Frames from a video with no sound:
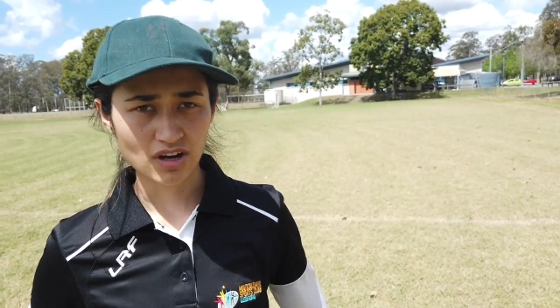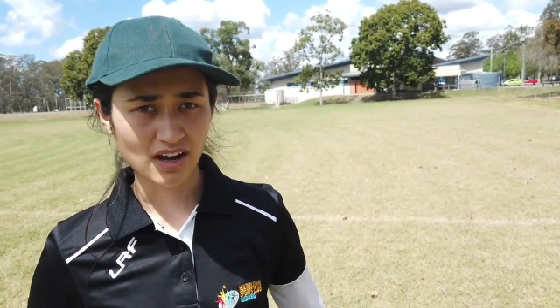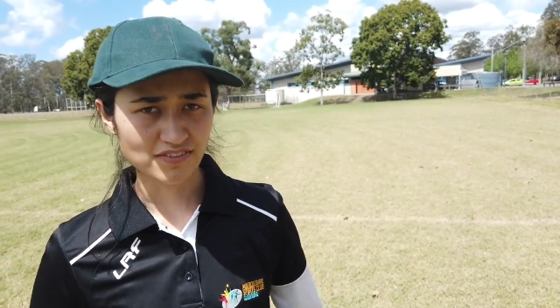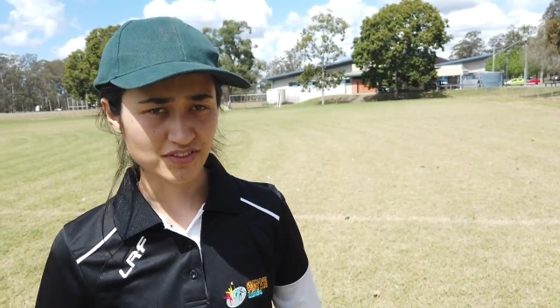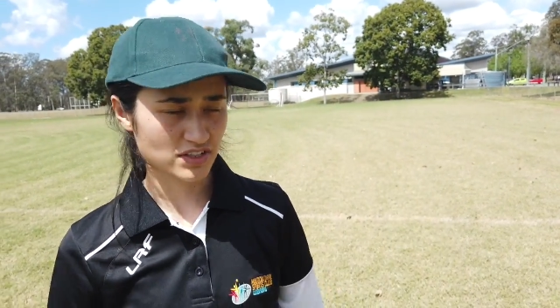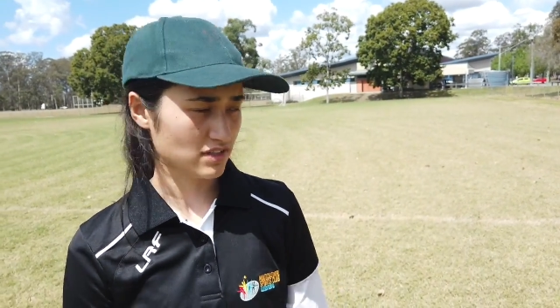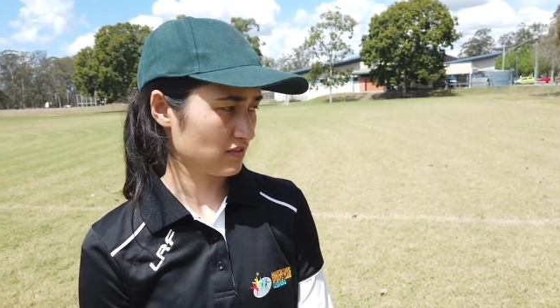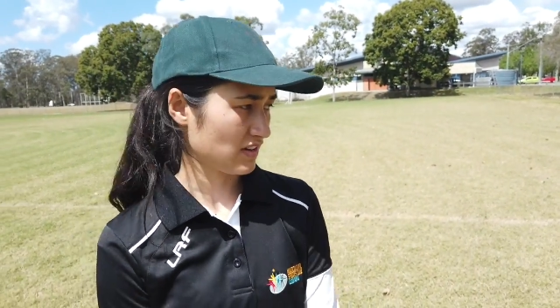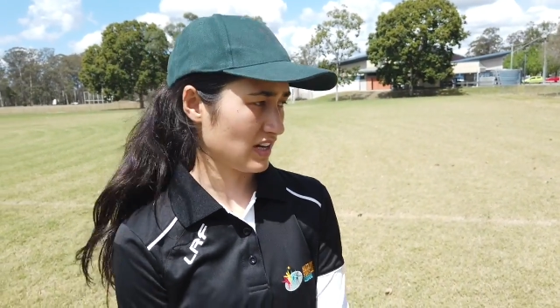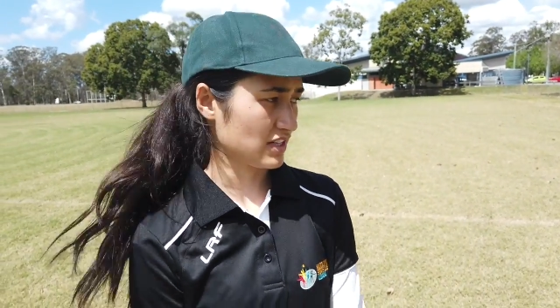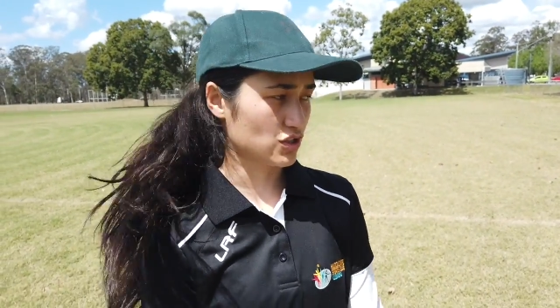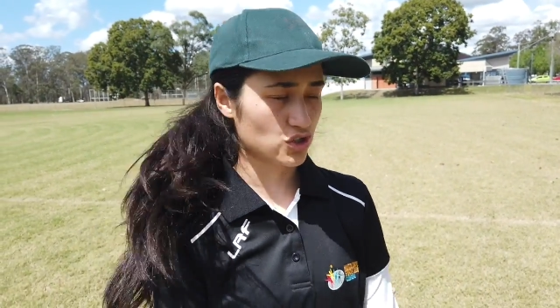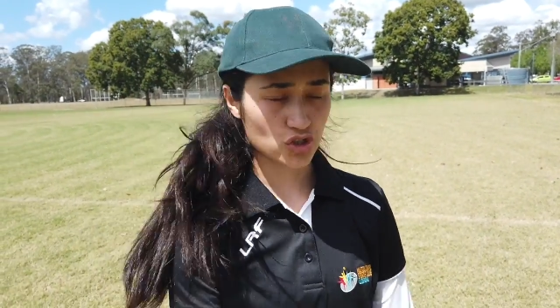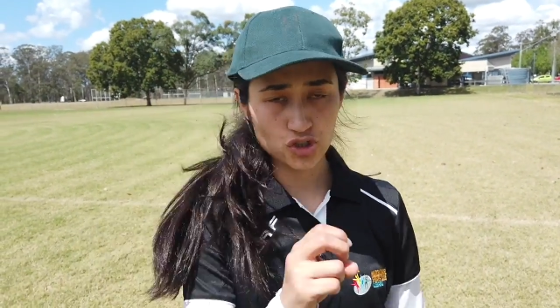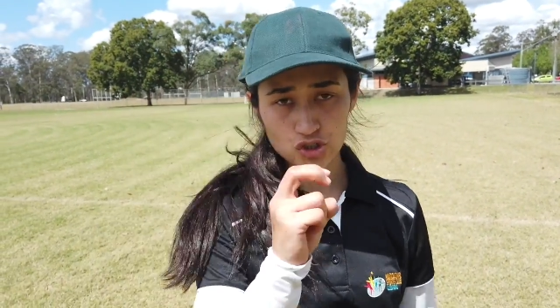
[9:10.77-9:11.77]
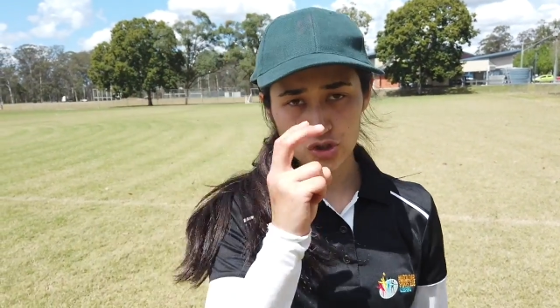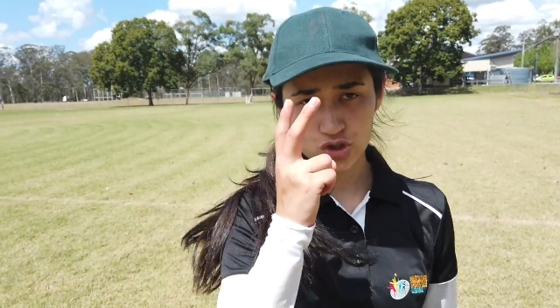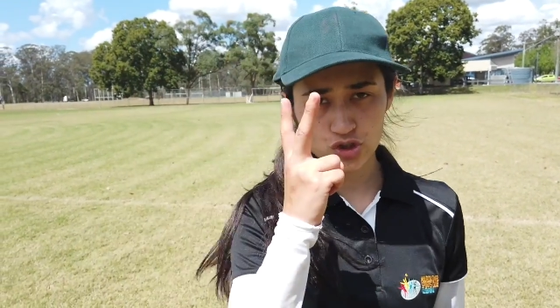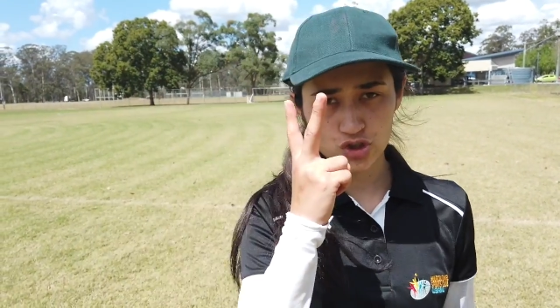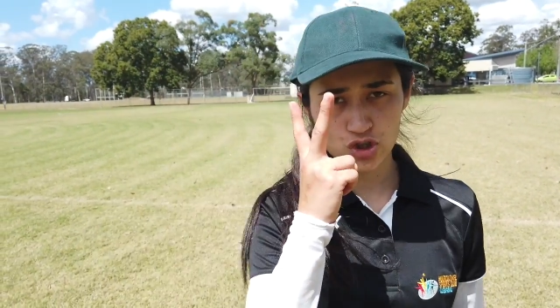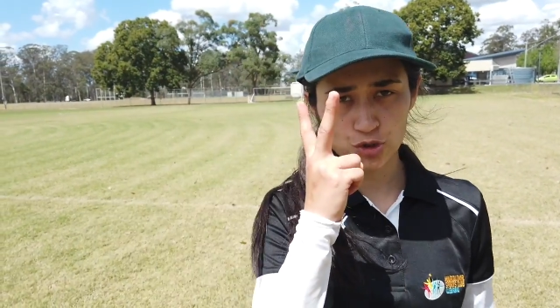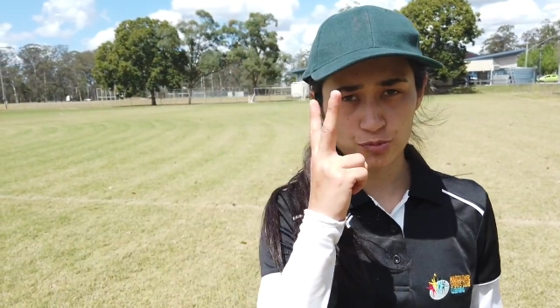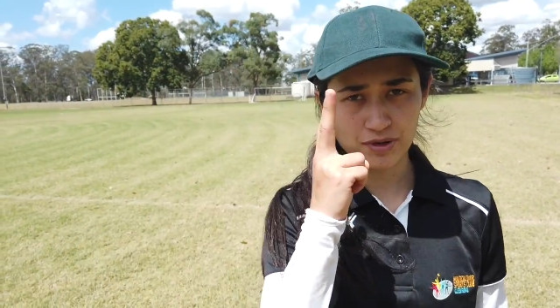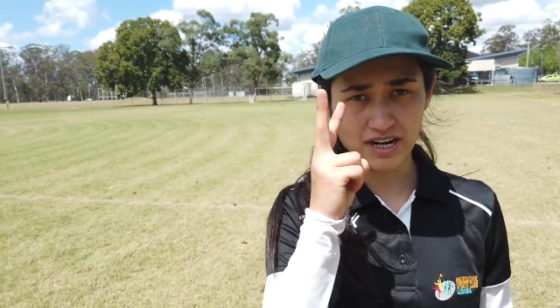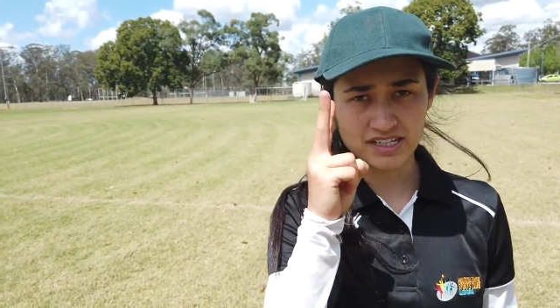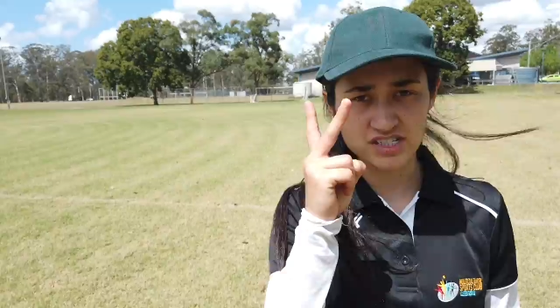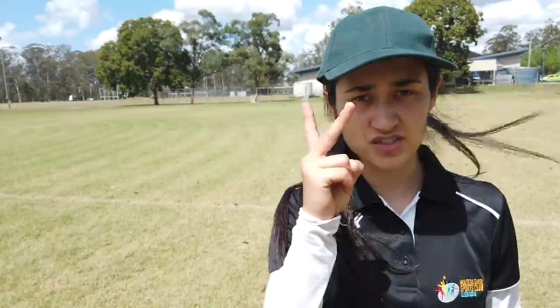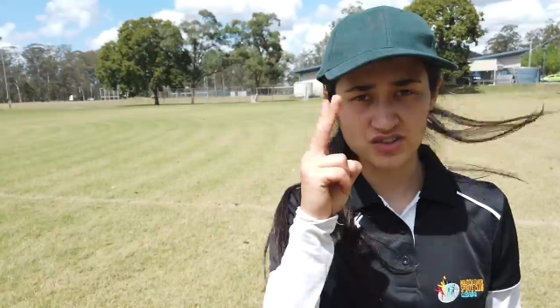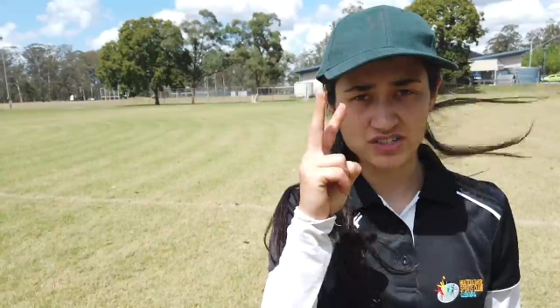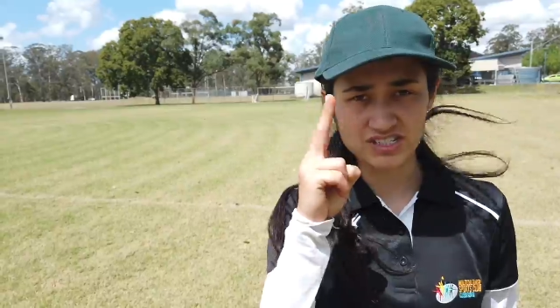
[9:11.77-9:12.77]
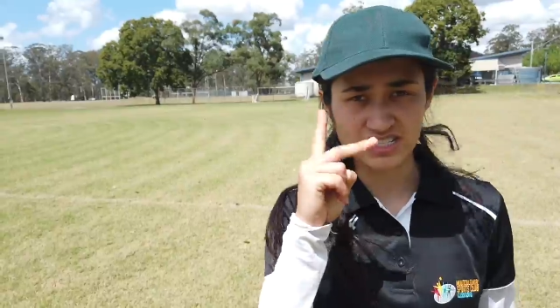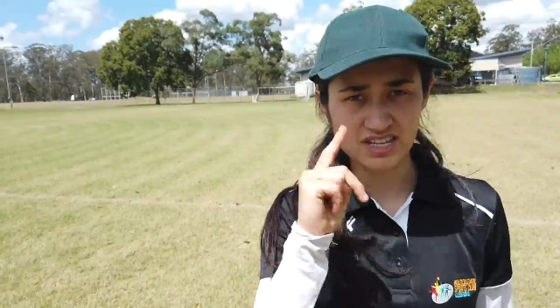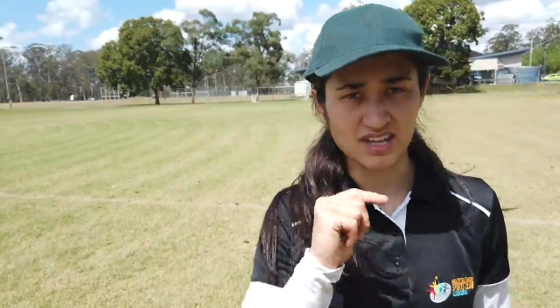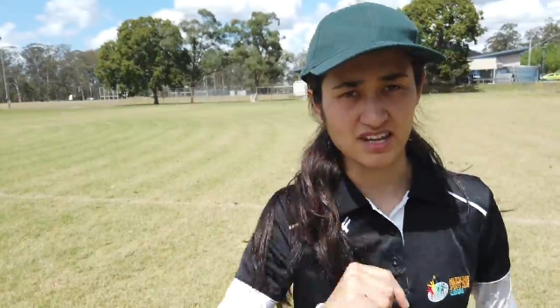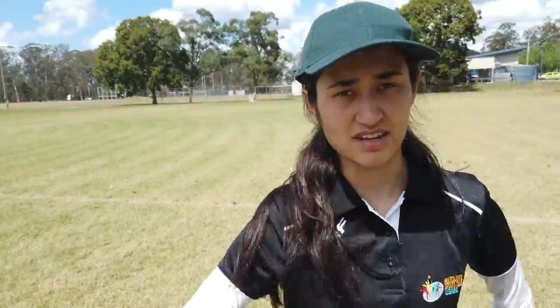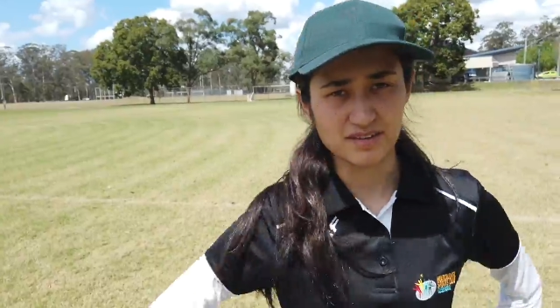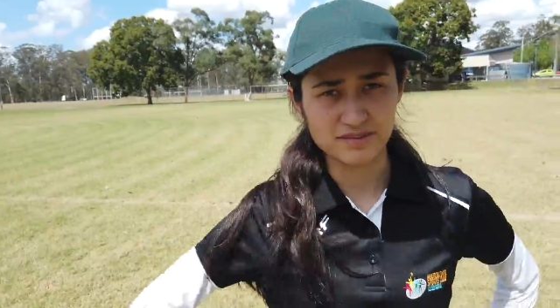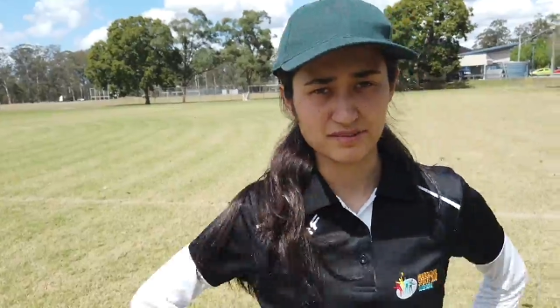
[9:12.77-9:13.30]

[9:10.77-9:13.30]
after you've had 2 practice runs of that.